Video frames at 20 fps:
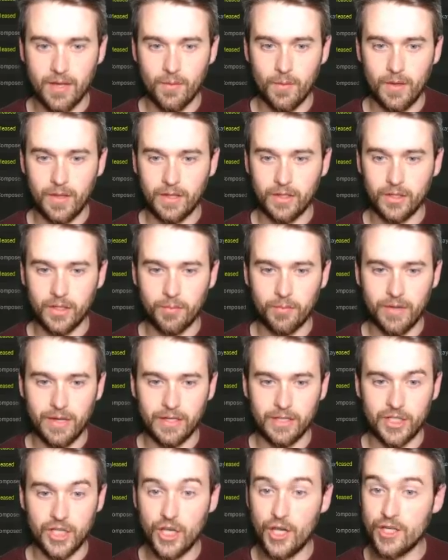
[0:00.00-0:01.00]
We're going to
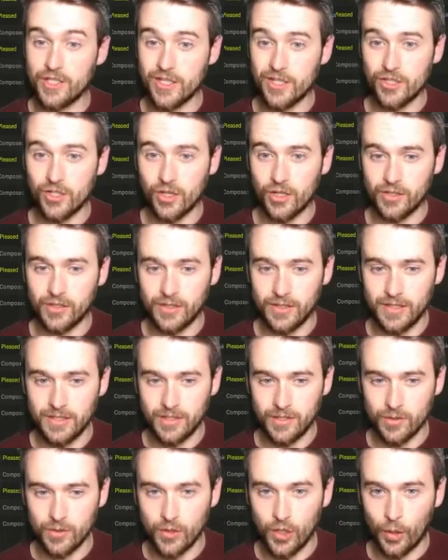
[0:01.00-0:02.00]
bring Terzic on. He's
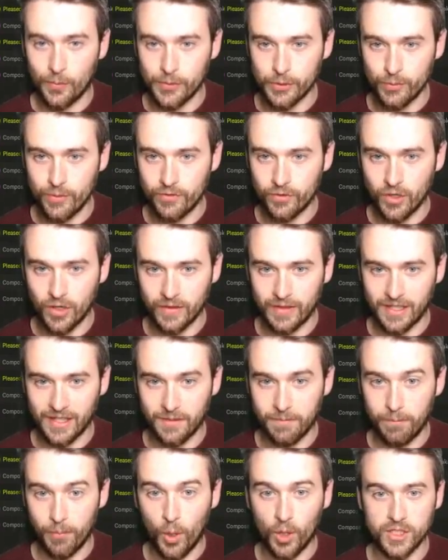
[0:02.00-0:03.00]
the only option we've got that
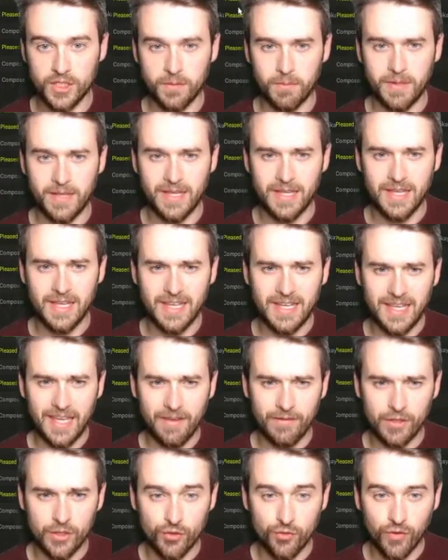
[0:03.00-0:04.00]
can possibly
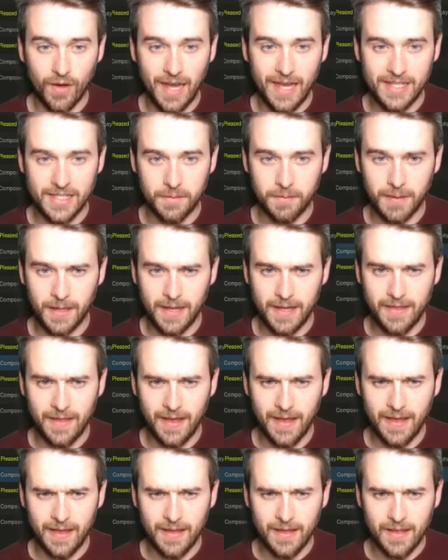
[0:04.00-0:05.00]
even try to play
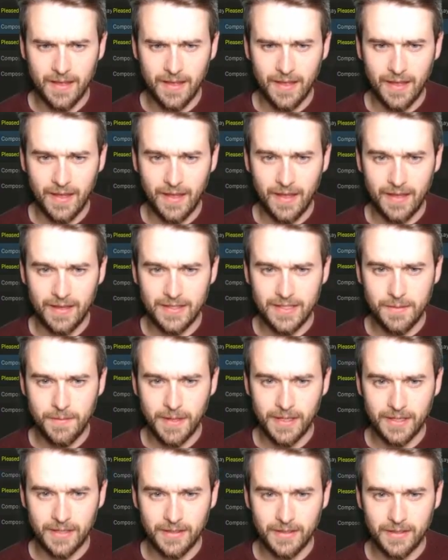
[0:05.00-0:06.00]
there. Is he
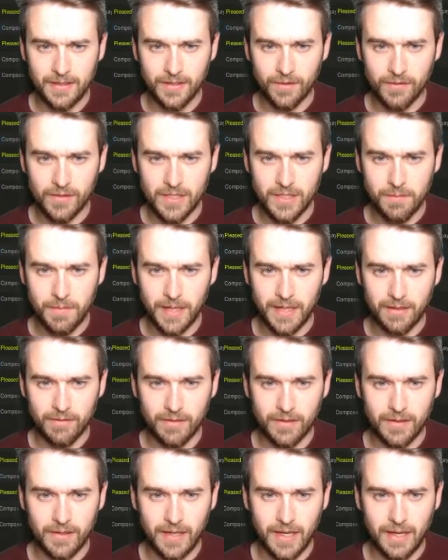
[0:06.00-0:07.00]
better? He's obviously better
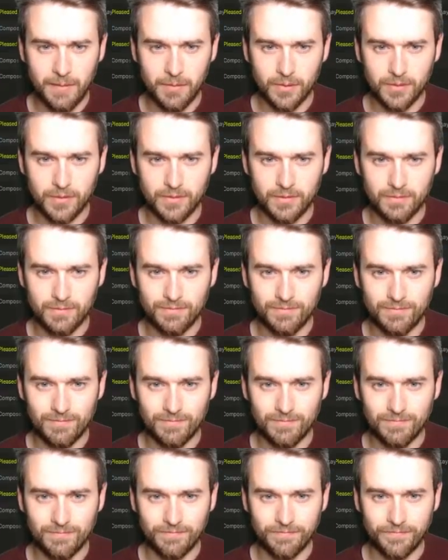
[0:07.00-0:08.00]
at there, but
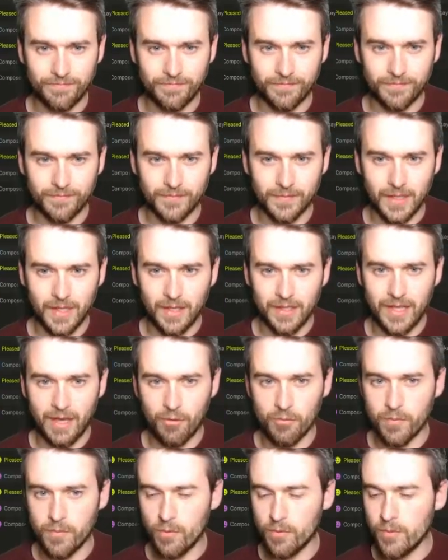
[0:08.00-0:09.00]
yeah,
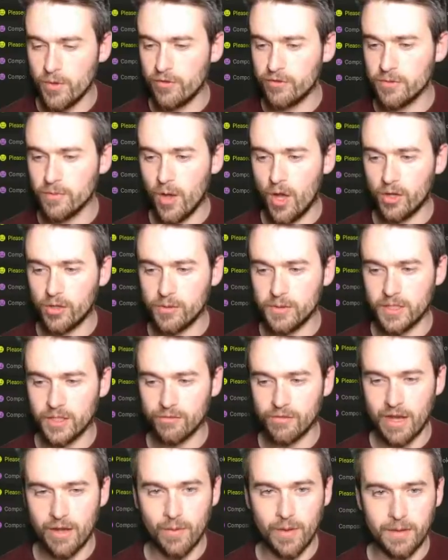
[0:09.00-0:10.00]
we'll move DeMarco to the
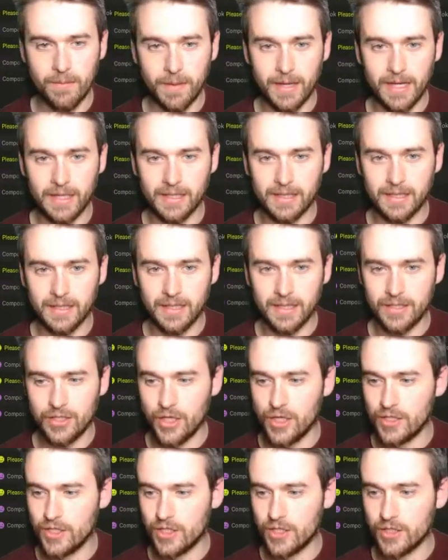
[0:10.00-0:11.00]
right wing back.
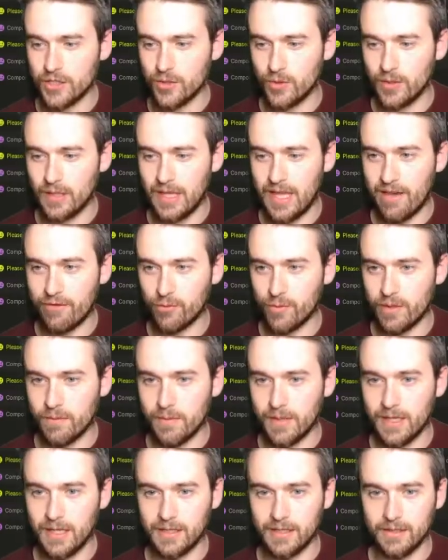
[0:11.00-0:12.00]
Terzic is going to left wing
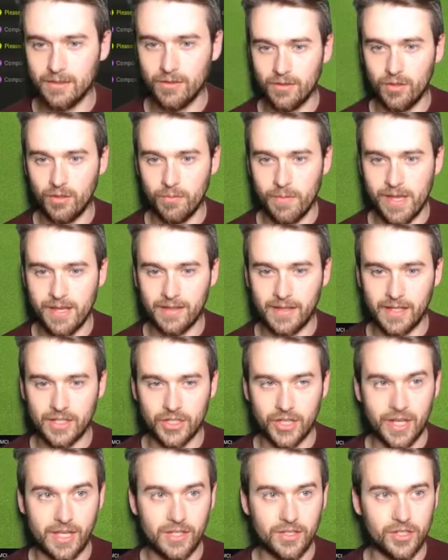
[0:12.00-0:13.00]
back. We'll make that
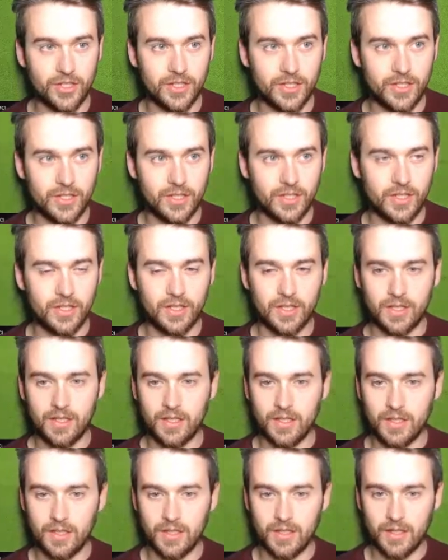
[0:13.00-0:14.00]
change.
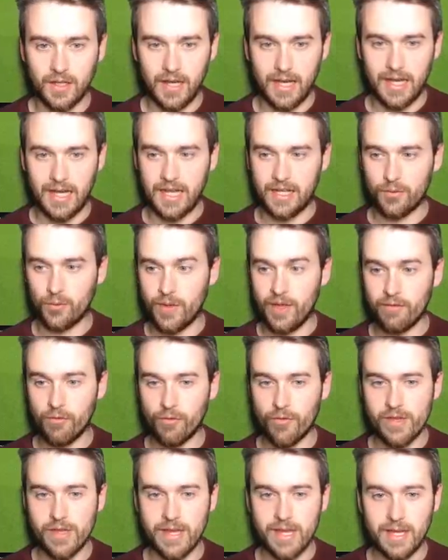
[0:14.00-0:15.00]
And we have a
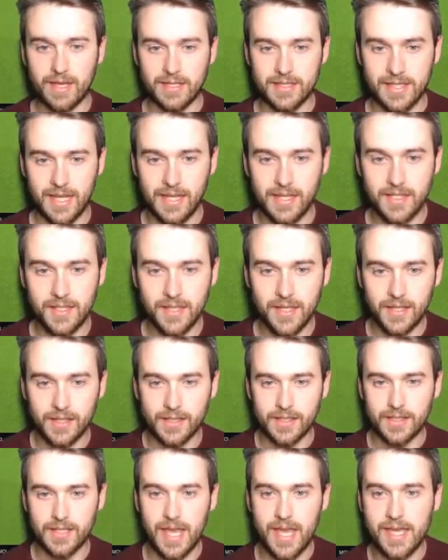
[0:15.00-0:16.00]
free kick. Sensi
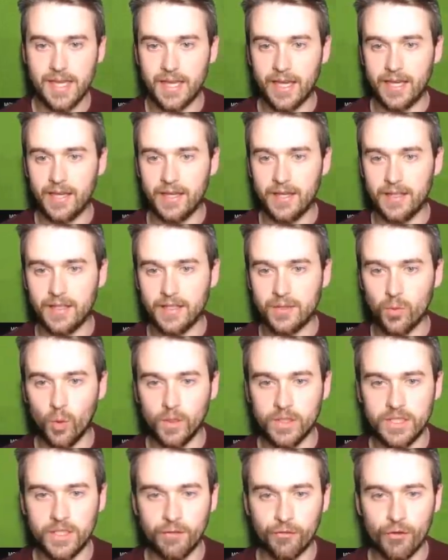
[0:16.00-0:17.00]
to take it
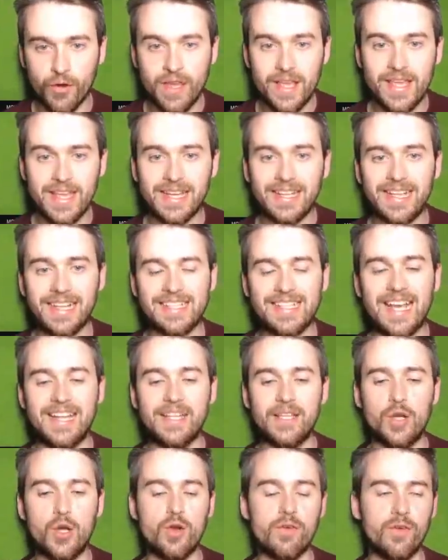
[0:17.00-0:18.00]
towards Devries, and that's
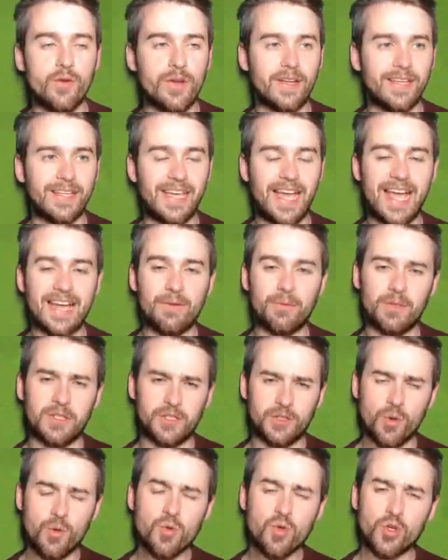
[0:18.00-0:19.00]
headed over again. We're
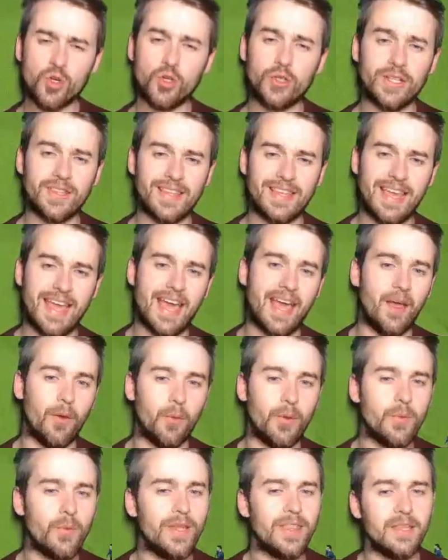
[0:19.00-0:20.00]
so good in the air.
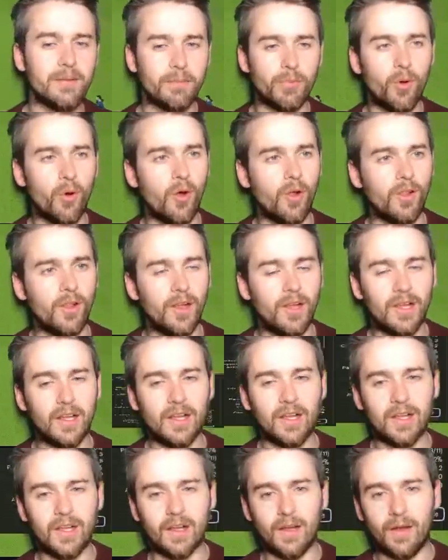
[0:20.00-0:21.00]
We win the ball
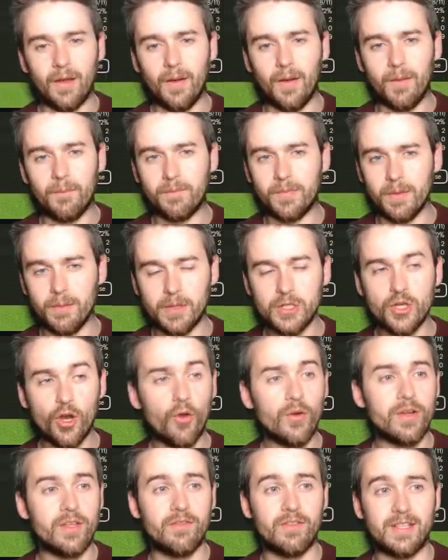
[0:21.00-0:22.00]
the
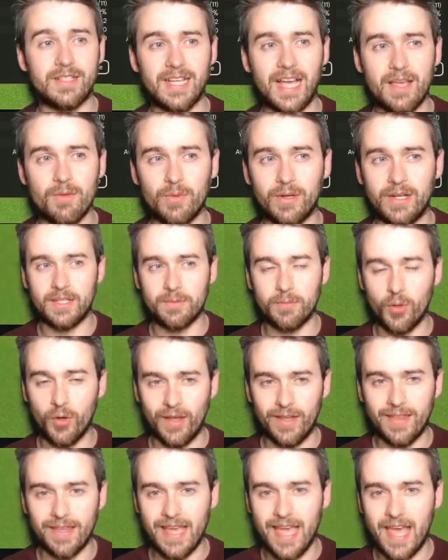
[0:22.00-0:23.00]
majority of the time put
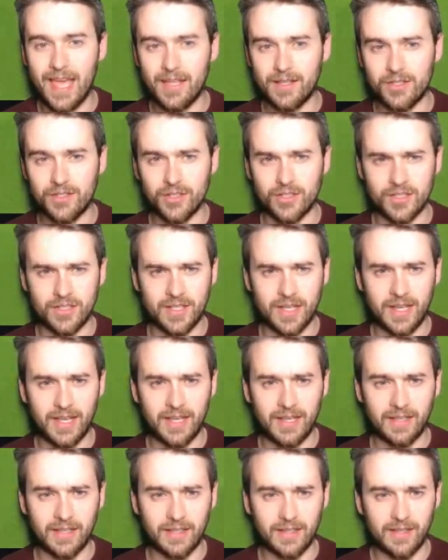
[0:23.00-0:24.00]
in the air. It's just
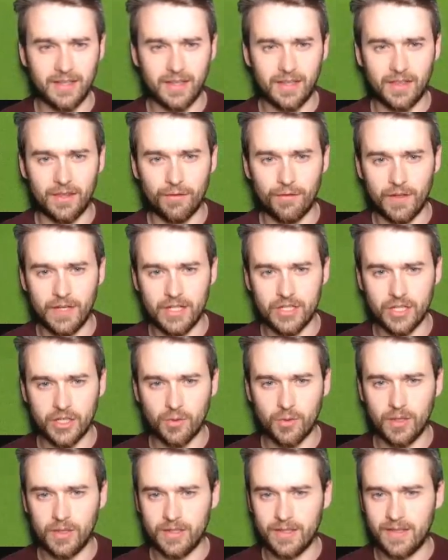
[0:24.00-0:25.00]
the finishing
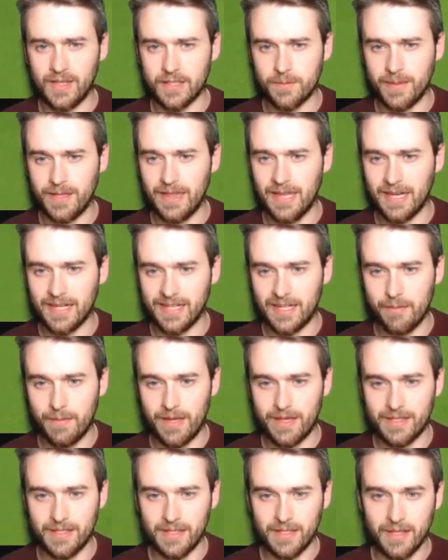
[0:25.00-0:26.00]
quality that's been lacking a
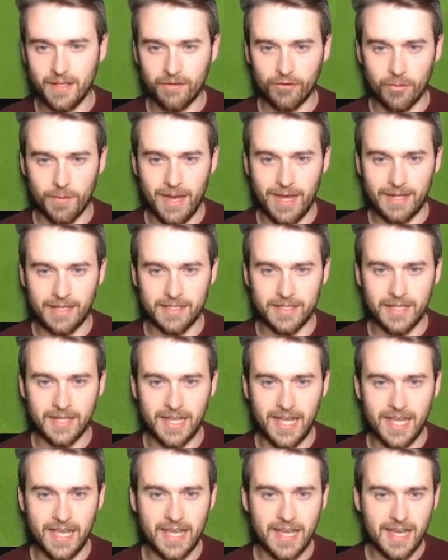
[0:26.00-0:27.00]
bit from headers
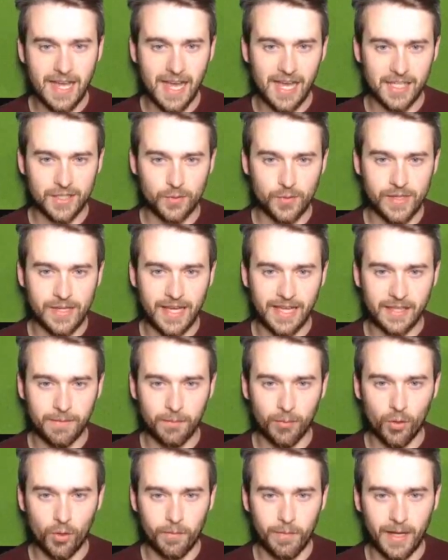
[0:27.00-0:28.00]
today as we get the
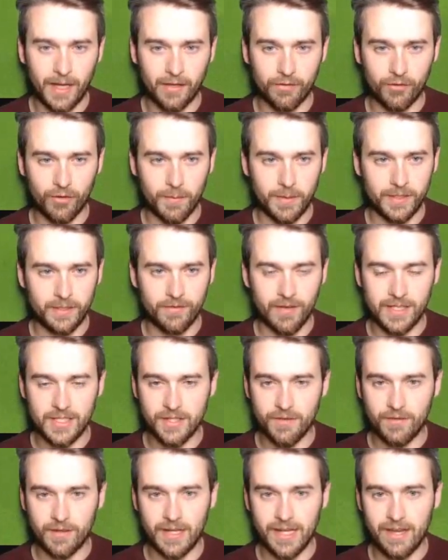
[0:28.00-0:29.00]
ball back from a
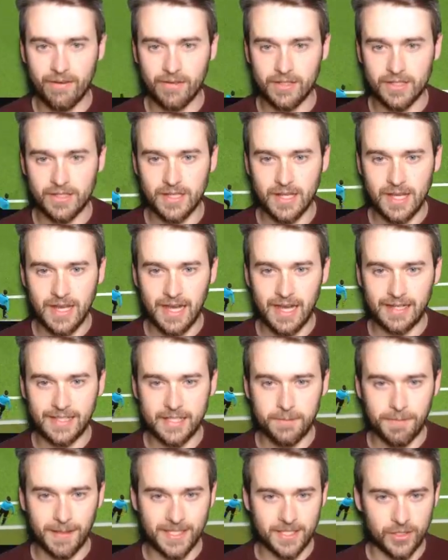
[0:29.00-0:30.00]
defensive clearance, and
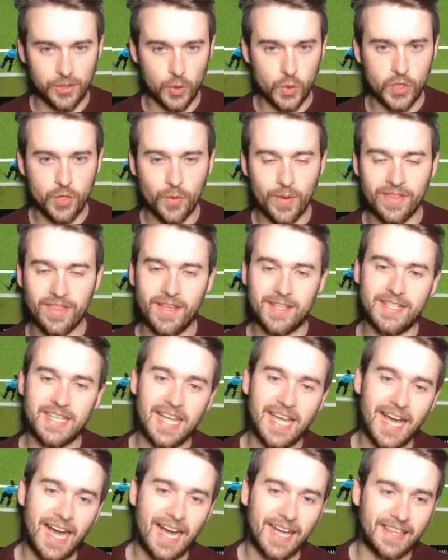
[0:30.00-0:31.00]
it's Bastoni with it
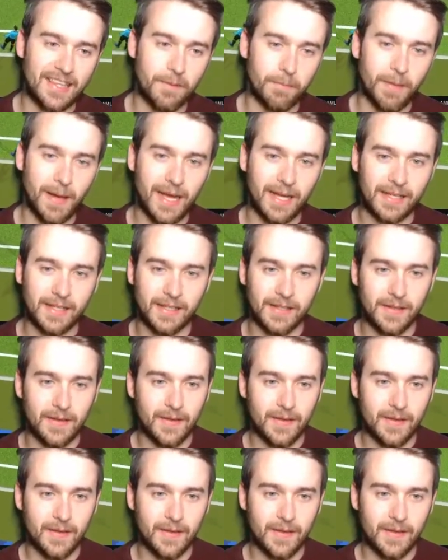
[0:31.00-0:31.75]
at the back.